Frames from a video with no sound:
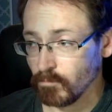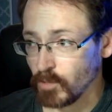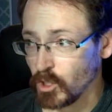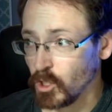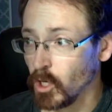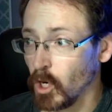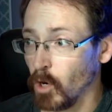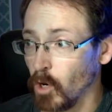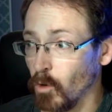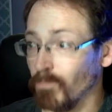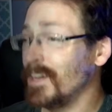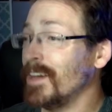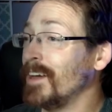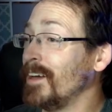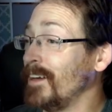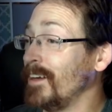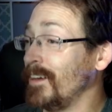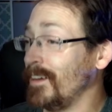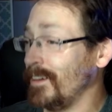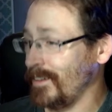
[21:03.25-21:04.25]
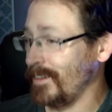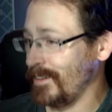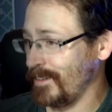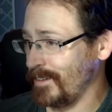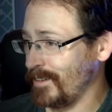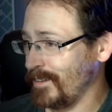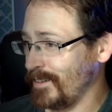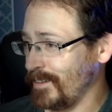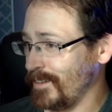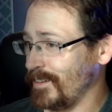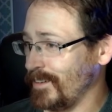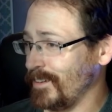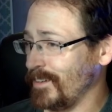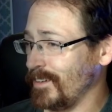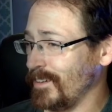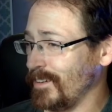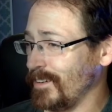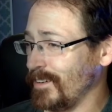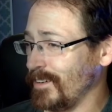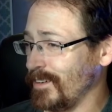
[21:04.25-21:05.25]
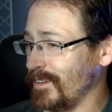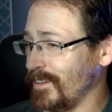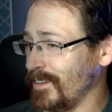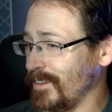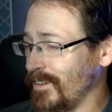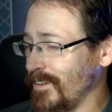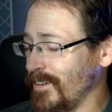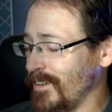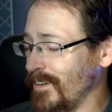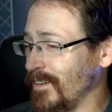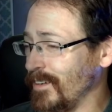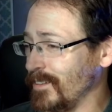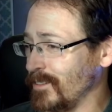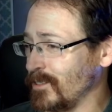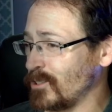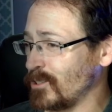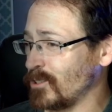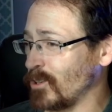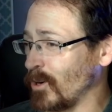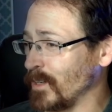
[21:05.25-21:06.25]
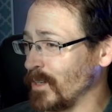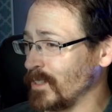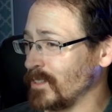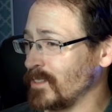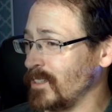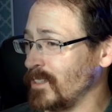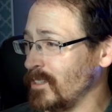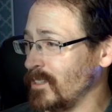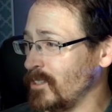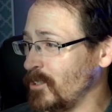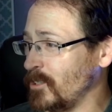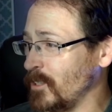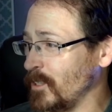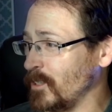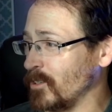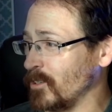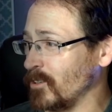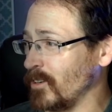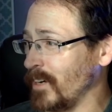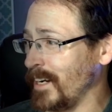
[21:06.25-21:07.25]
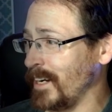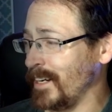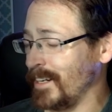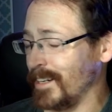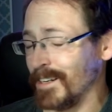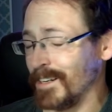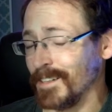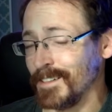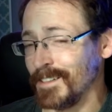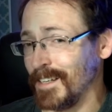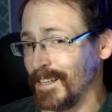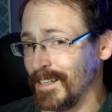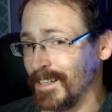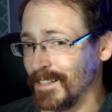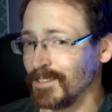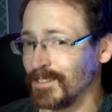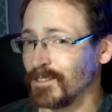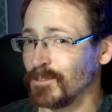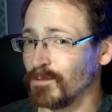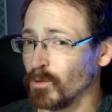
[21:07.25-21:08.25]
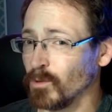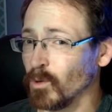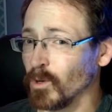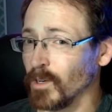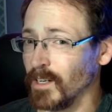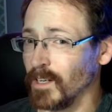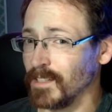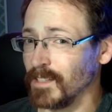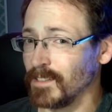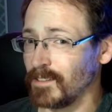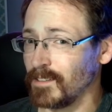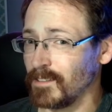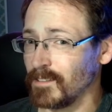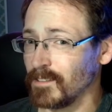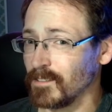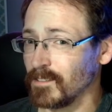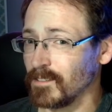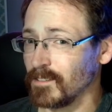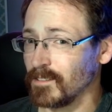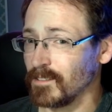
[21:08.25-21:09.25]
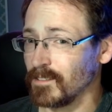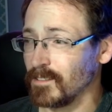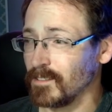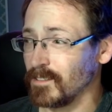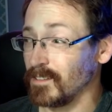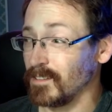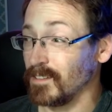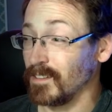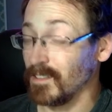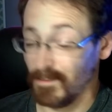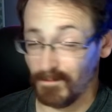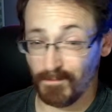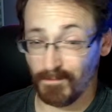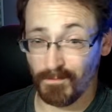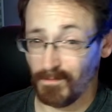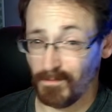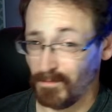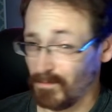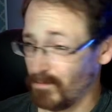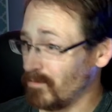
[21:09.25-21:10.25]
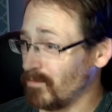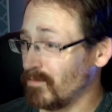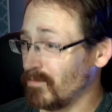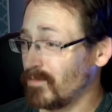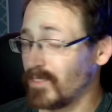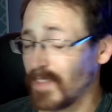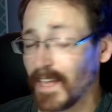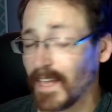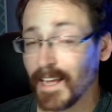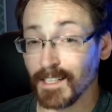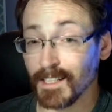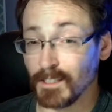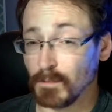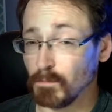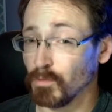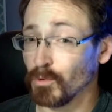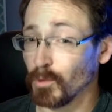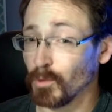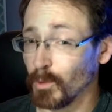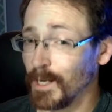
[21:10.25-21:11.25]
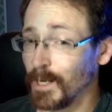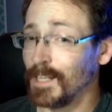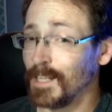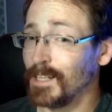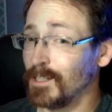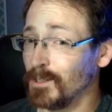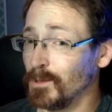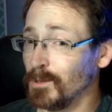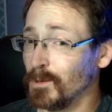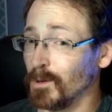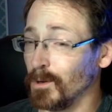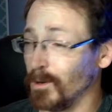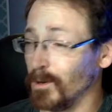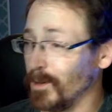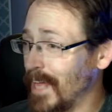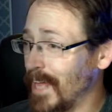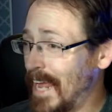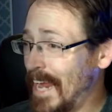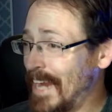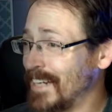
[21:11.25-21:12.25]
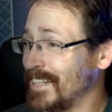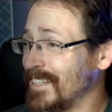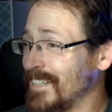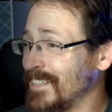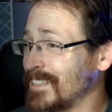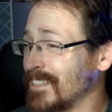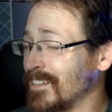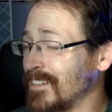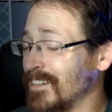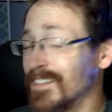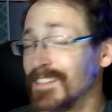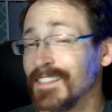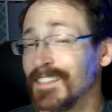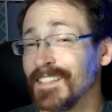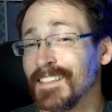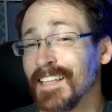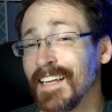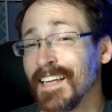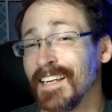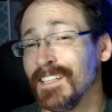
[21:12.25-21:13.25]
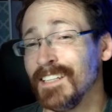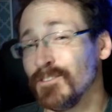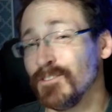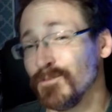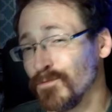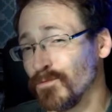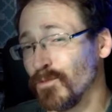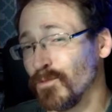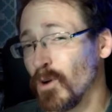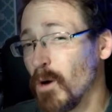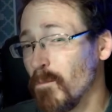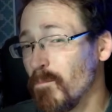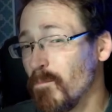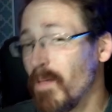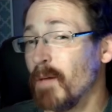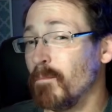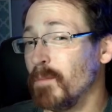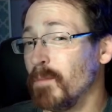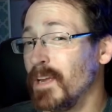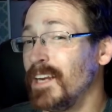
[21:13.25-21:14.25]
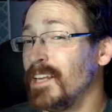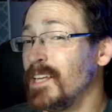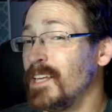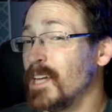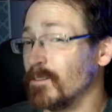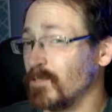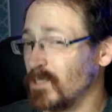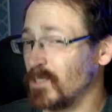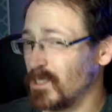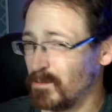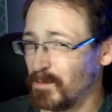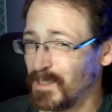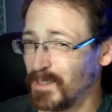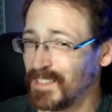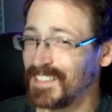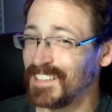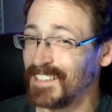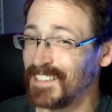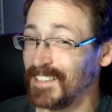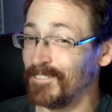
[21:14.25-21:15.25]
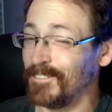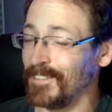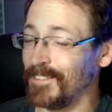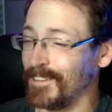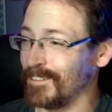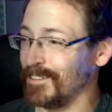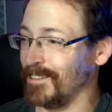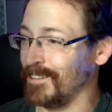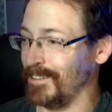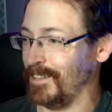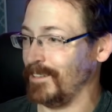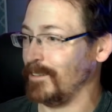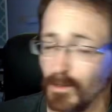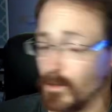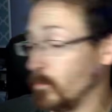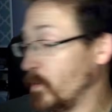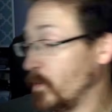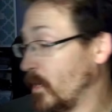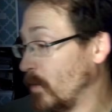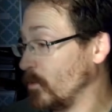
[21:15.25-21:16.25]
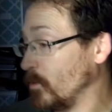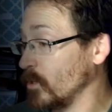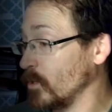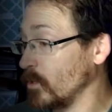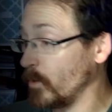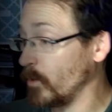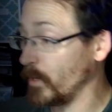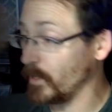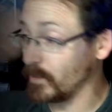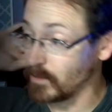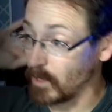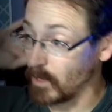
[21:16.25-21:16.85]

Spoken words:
directory, you name it. It takes any kind of input and it creates an AI-ready structure that uses indexing instead of context tokens. Basically, it turns your human organized